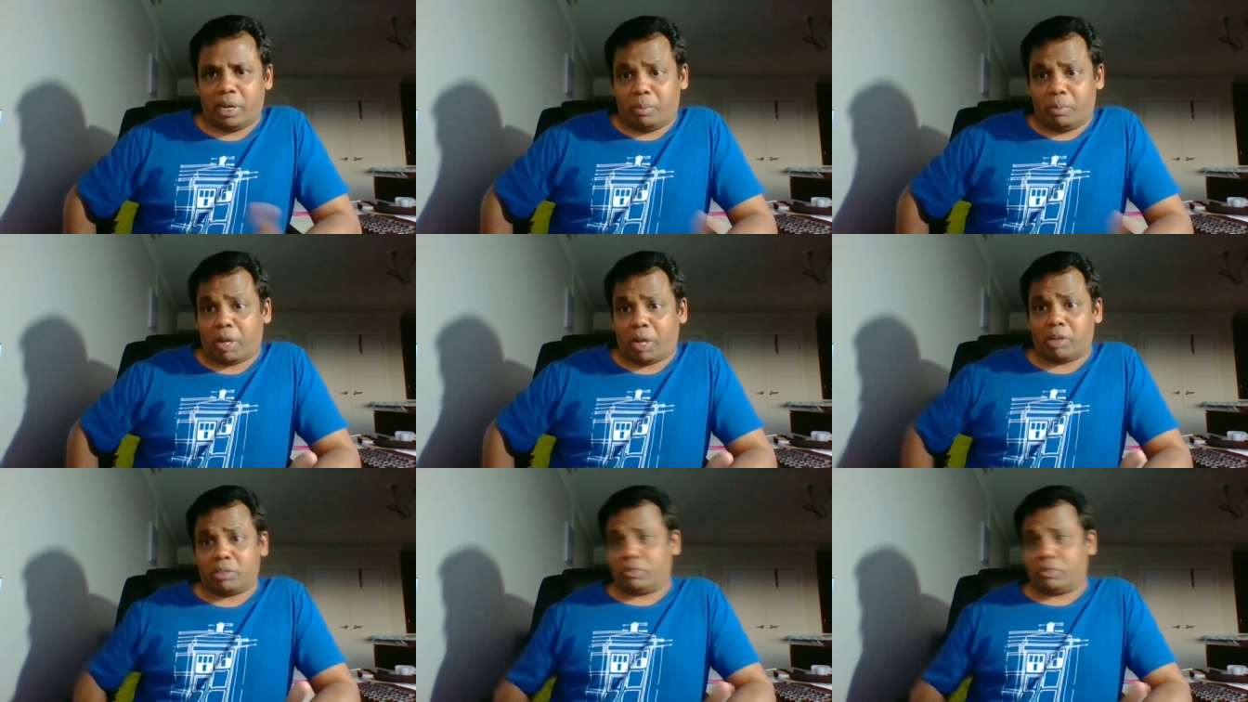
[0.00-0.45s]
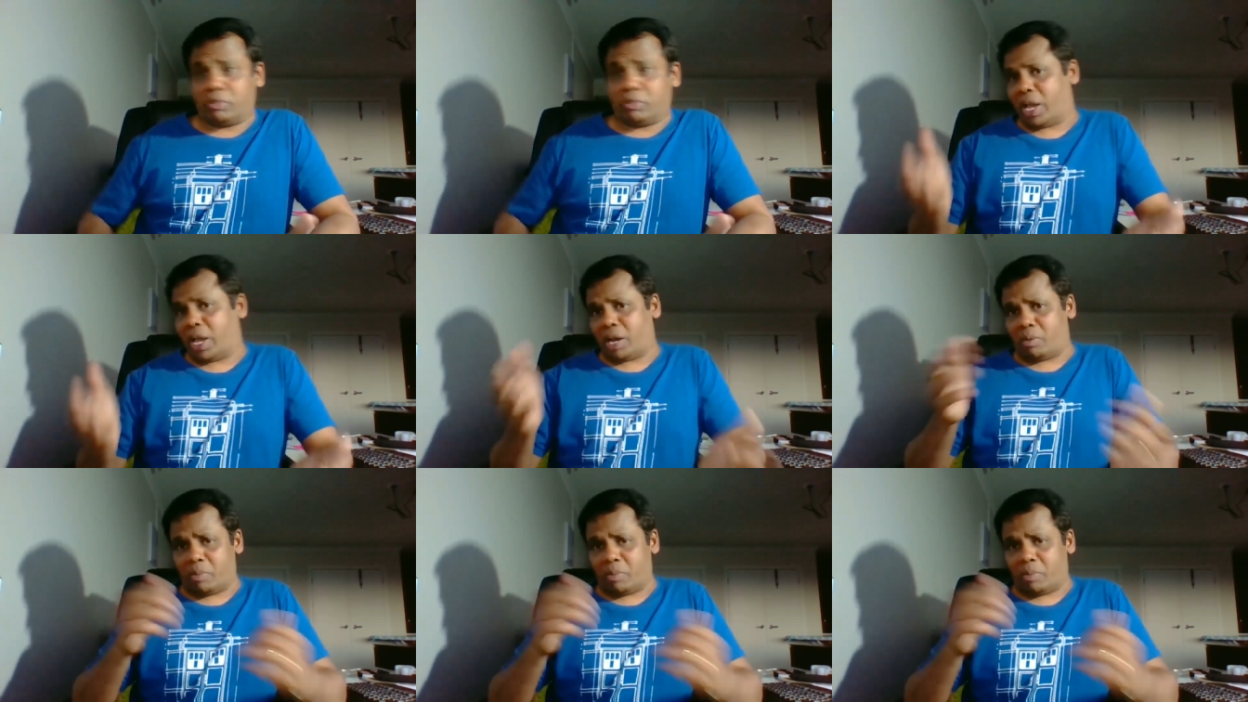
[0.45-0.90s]
And because of
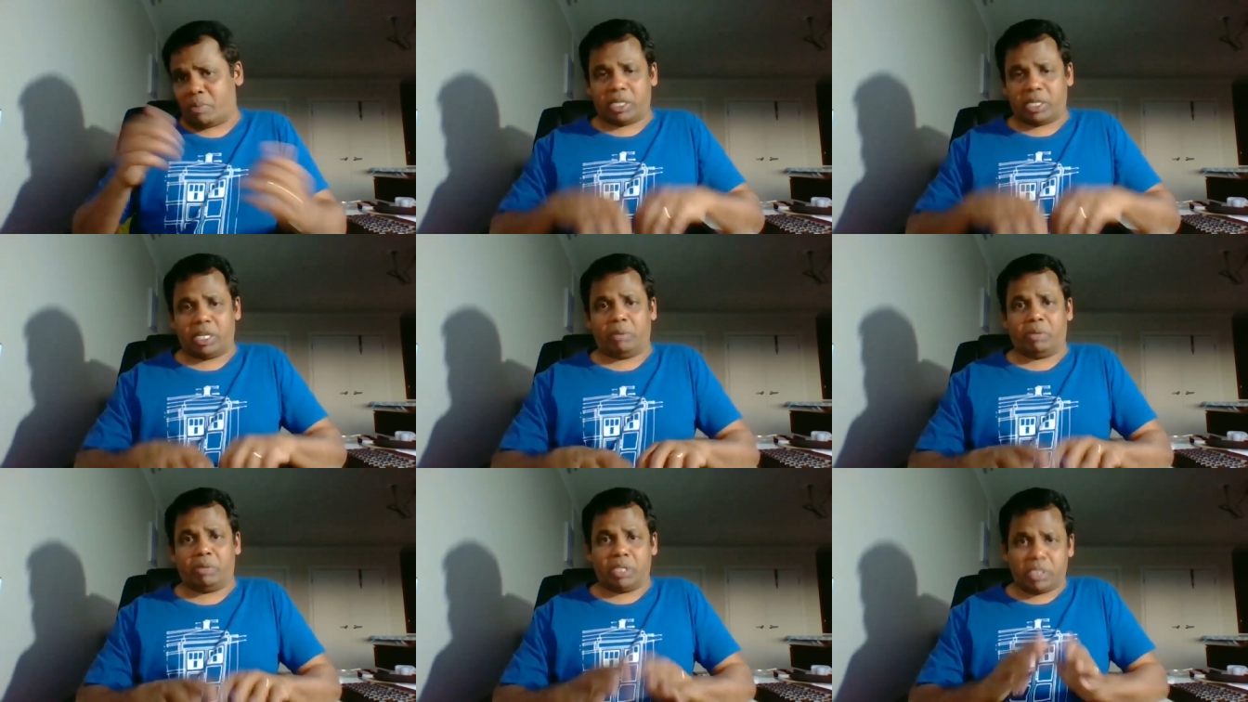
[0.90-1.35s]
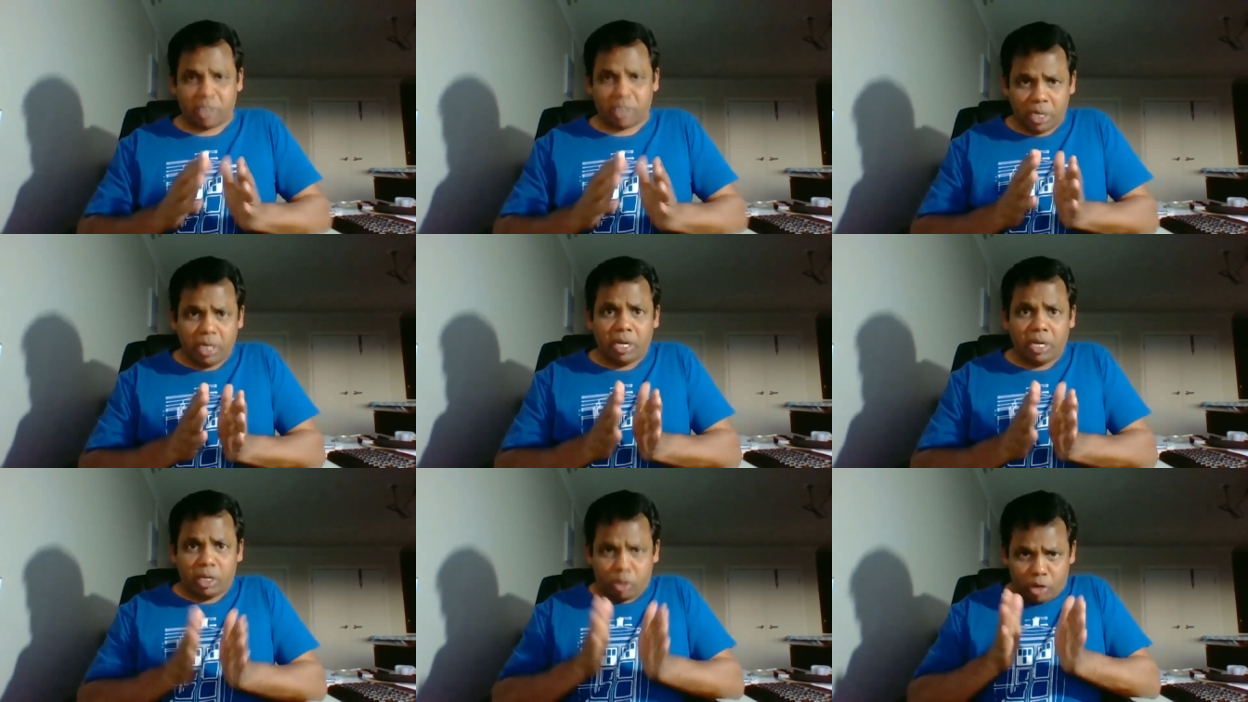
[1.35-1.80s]
that, my team is
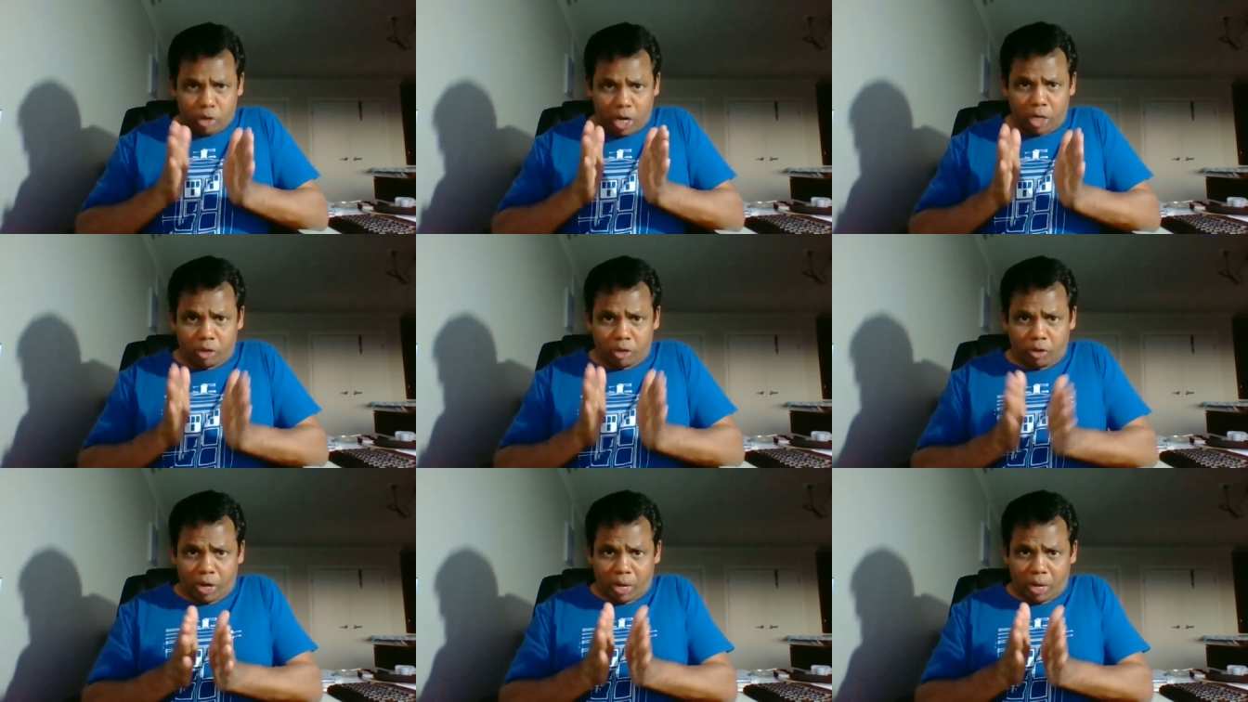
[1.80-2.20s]
trying